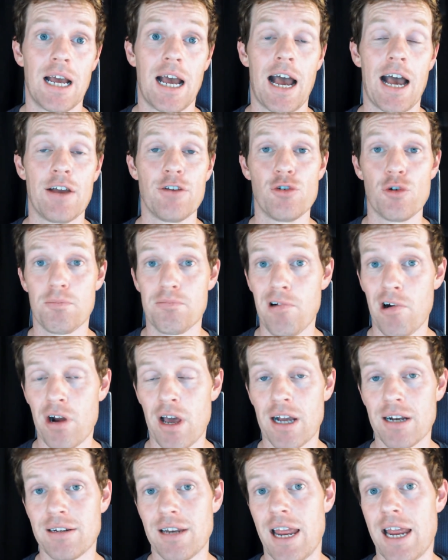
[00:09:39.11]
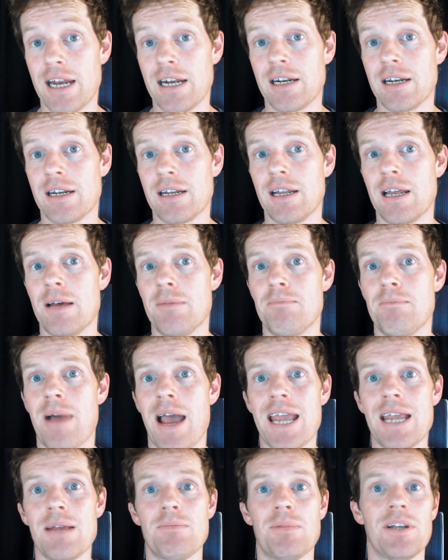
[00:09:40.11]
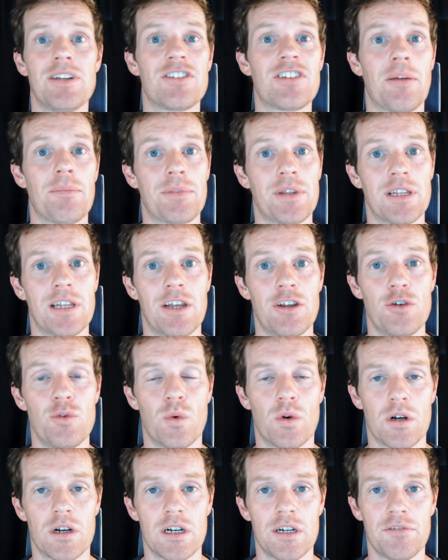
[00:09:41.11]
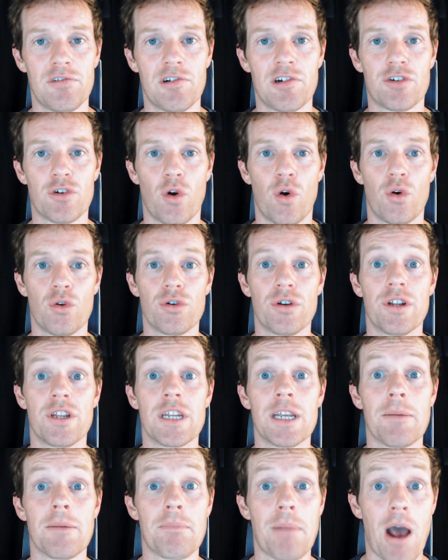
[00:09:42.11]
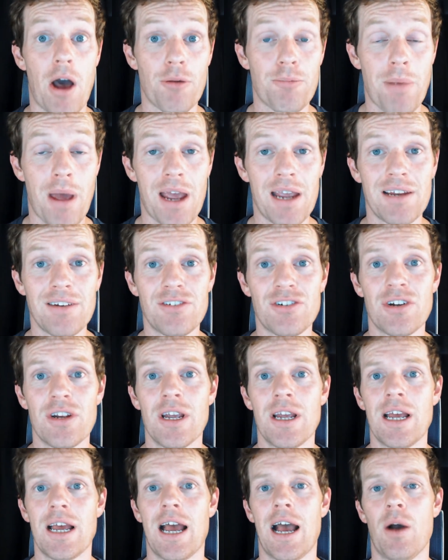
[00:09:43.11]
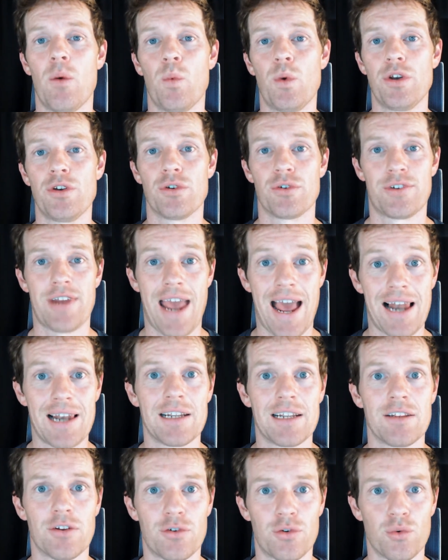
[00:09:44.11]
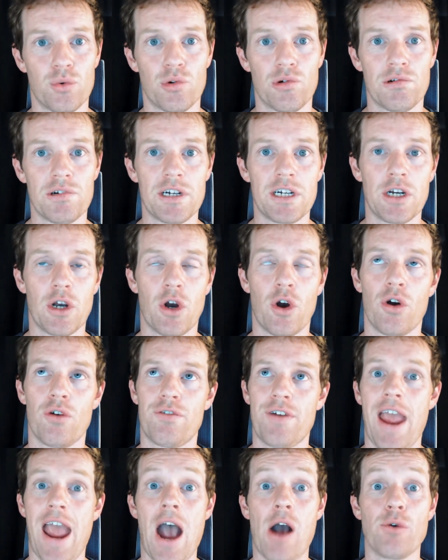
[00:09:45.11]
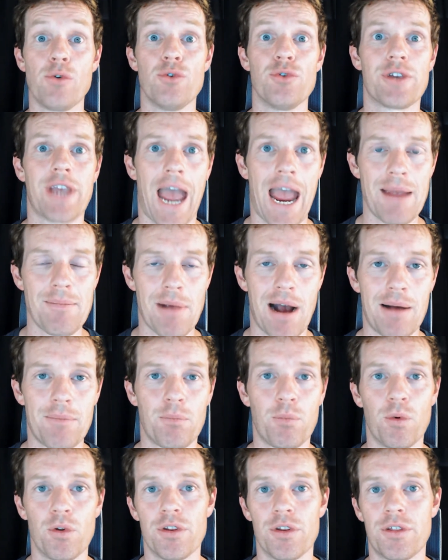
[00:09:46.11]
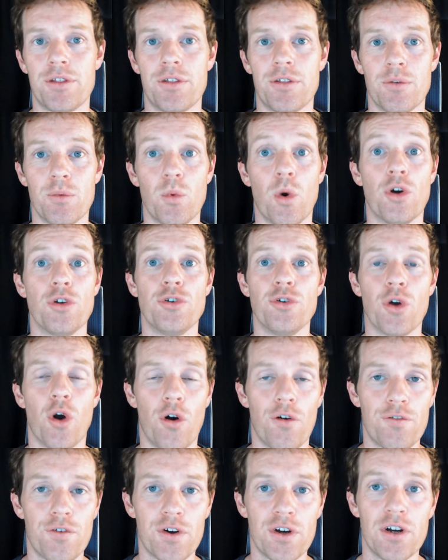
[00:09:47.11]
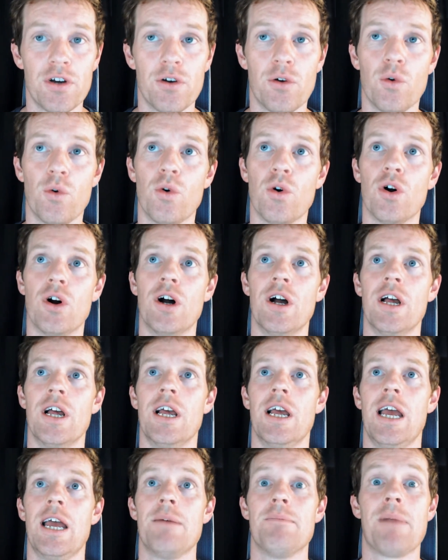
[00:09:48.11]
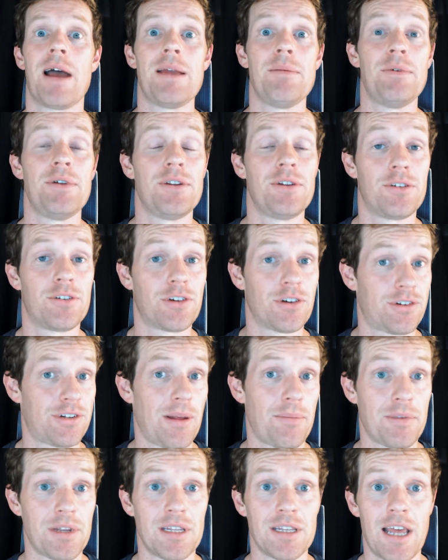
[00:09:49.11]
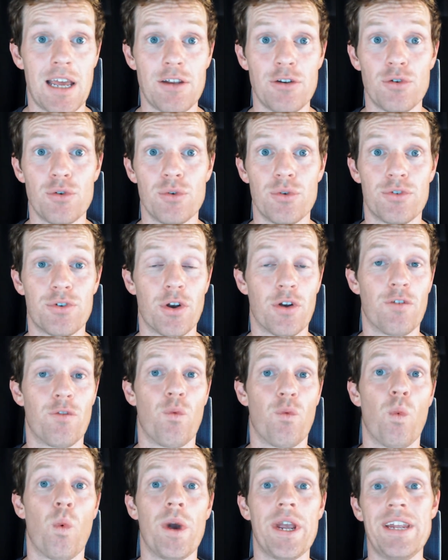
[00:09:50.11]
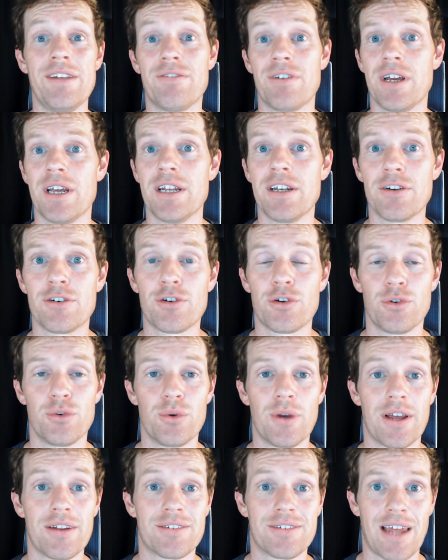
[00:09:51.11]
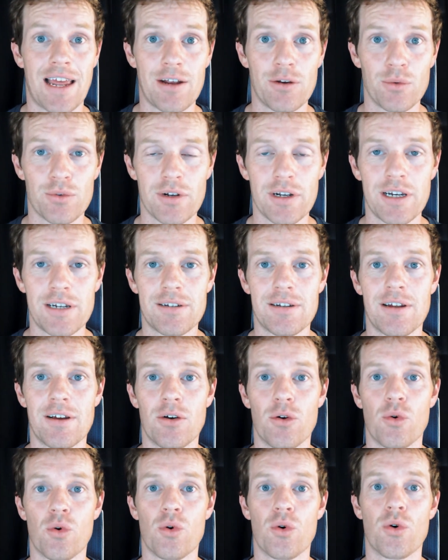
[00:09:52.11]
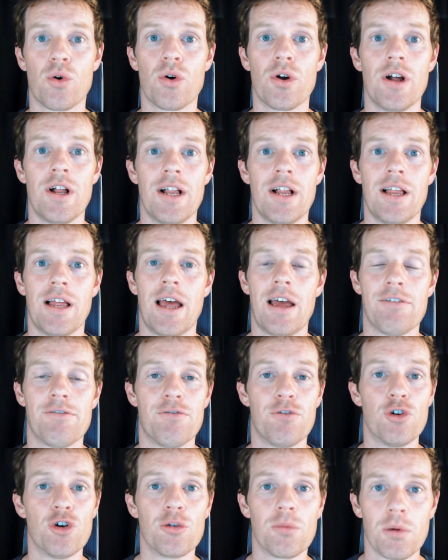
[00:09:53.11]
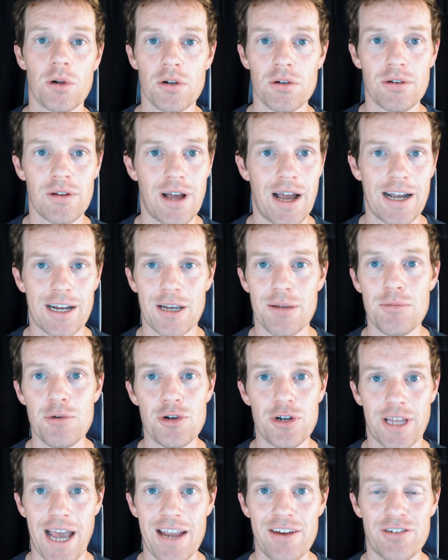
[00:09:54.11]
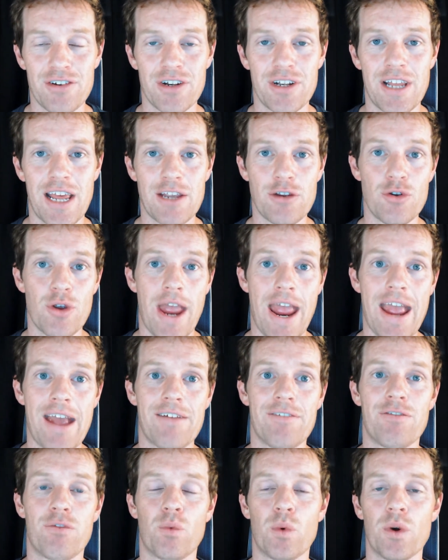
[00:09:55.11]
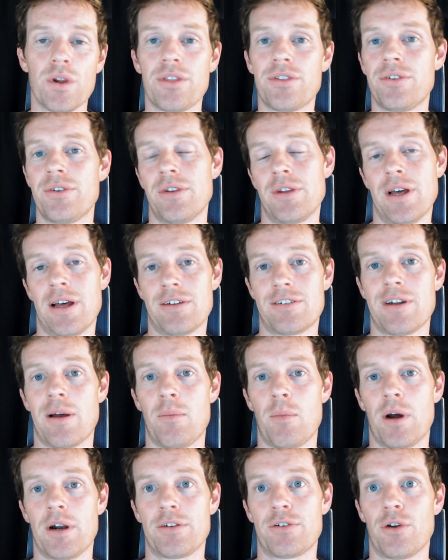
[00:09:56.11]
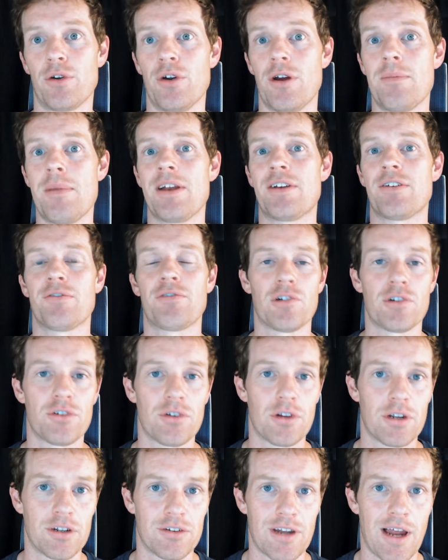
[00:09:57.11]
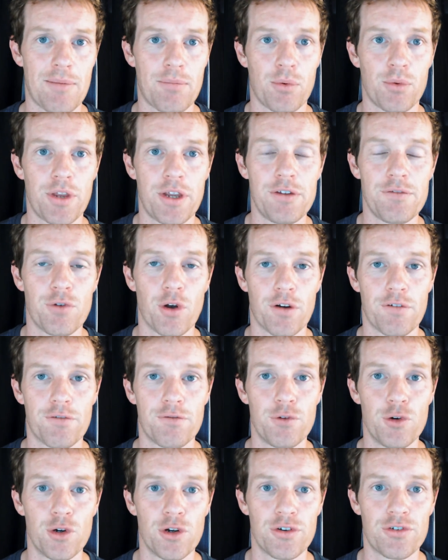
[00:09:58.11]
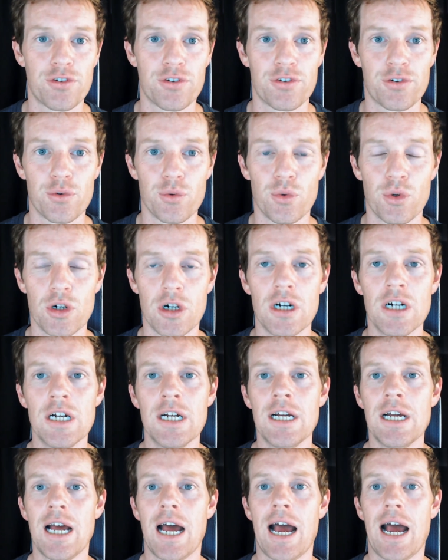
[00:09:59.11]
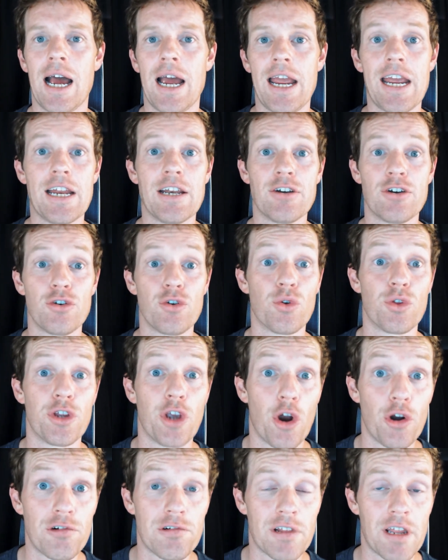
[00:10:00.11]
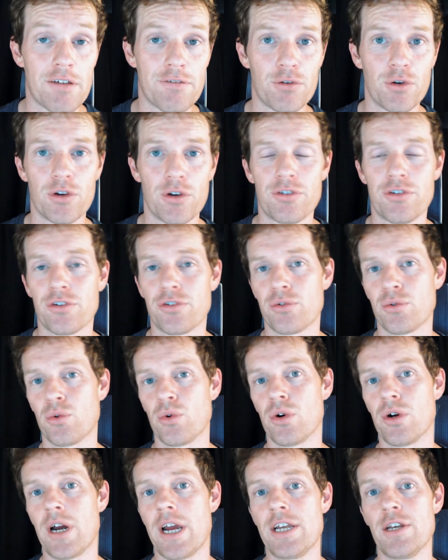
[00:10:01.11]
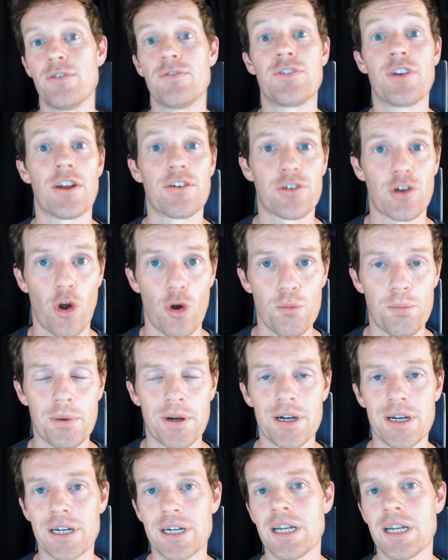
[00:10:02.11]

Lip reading: your product. And it may be something that you want to leverage on the About page when you're telling the story of how you came up with what you offer, or it may be just something that you sort of weave into a sales letter or a verbal communication that you have with someone. So imagine, for example, that you've got a furniture store and you're the owner of that furniture store and you've just opened it,